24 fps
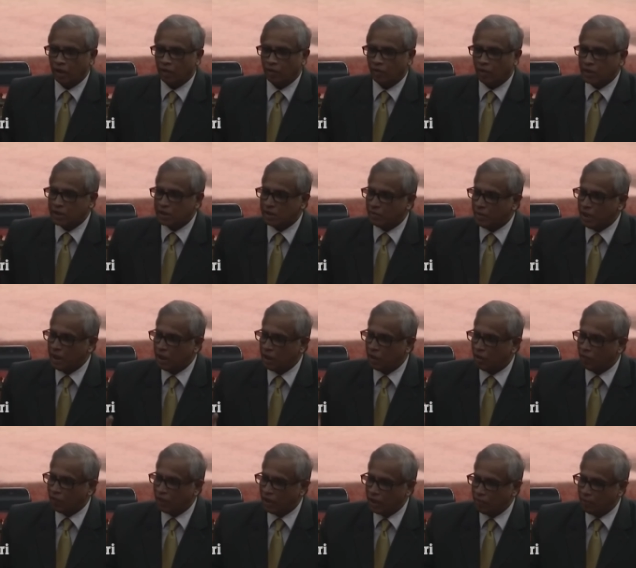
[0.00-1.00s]
What's the meaning
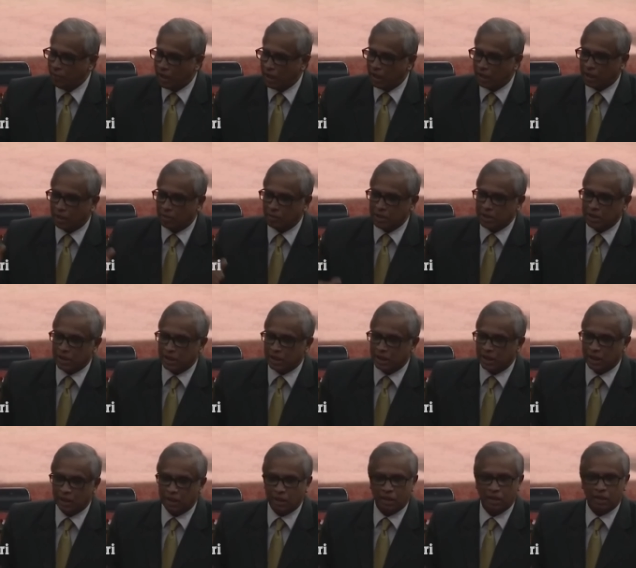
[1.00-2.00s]
of independent commission
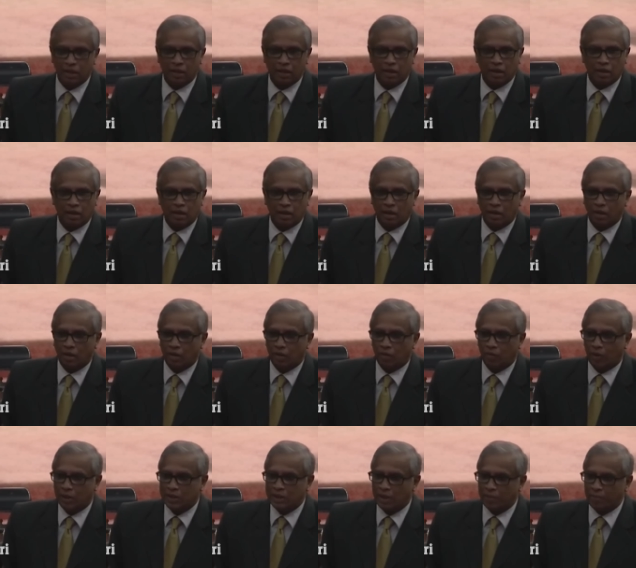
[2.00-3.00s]
then?
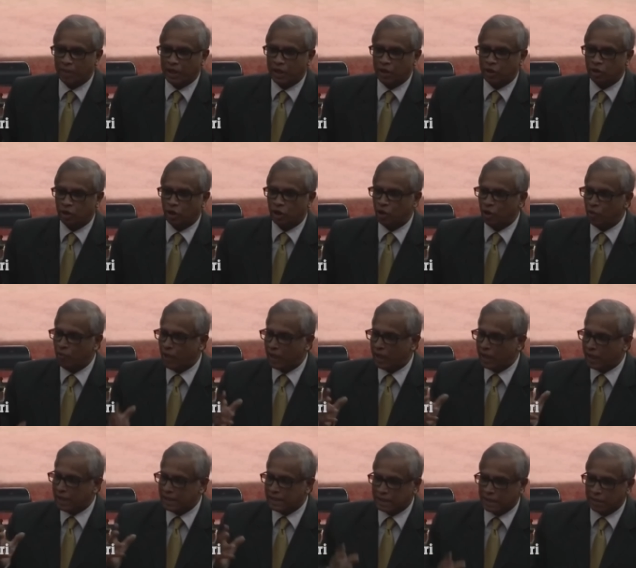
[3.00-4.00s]
What's happening to the Human
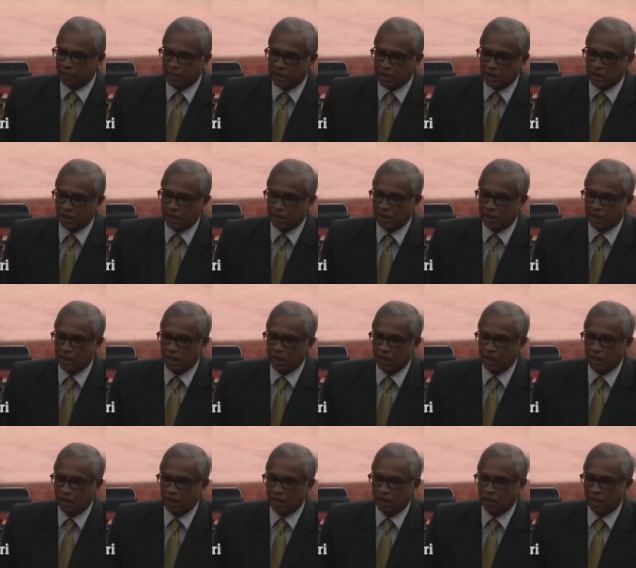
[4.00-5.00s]
Rights Commission?
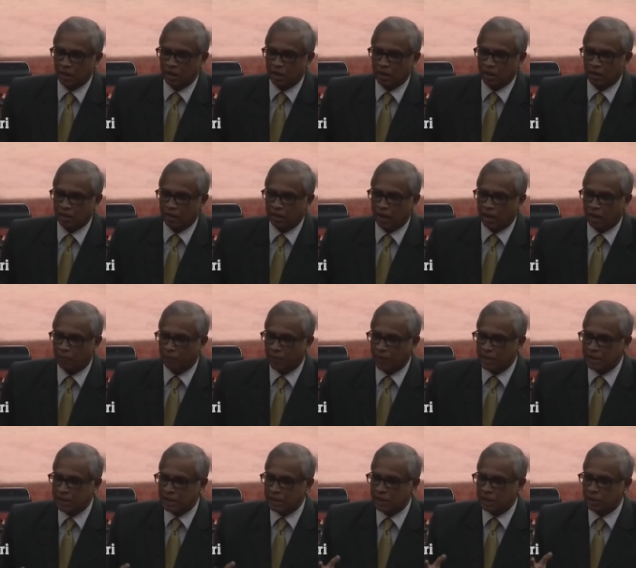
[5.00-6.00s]
There are
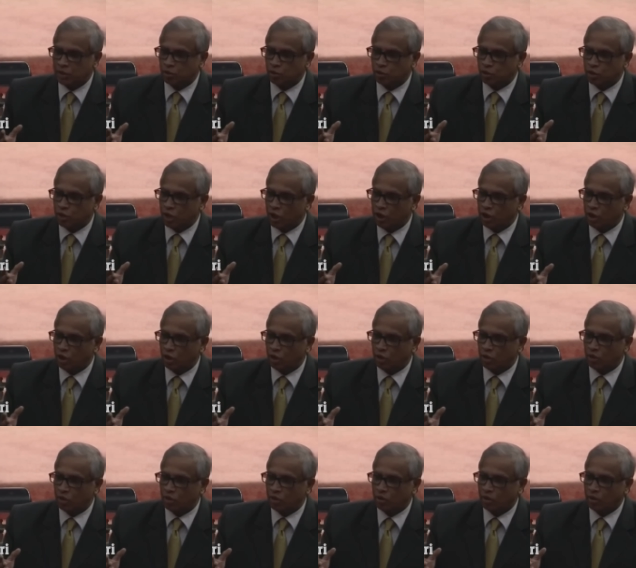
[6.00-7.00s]
persons whose
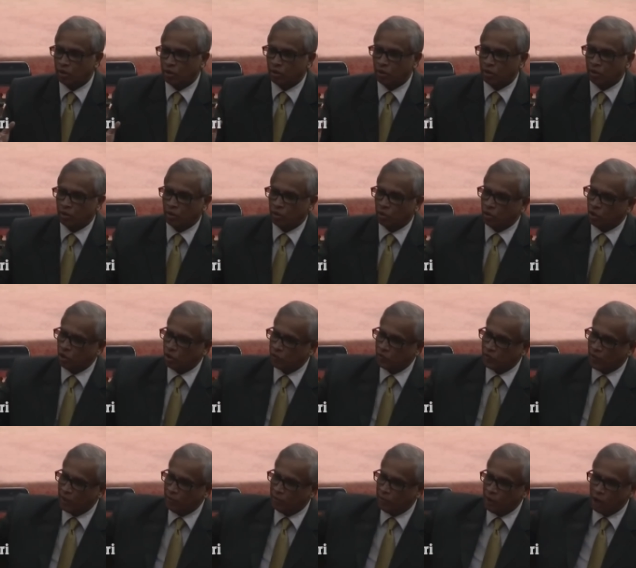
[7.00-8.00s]
tenure goes
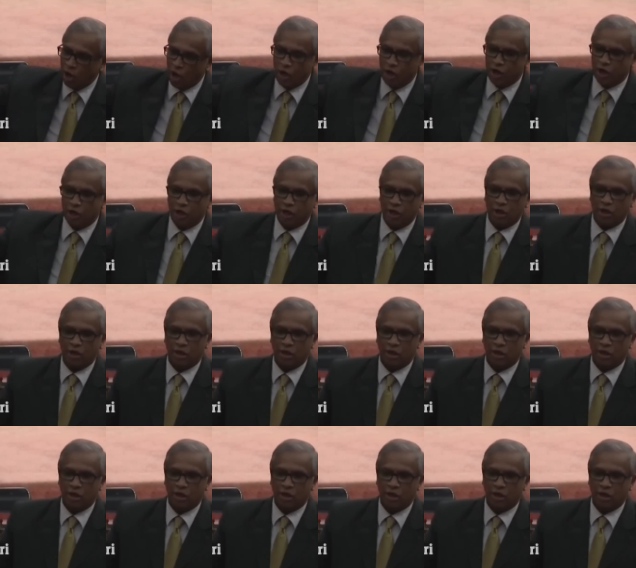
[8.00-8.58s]
well beyond.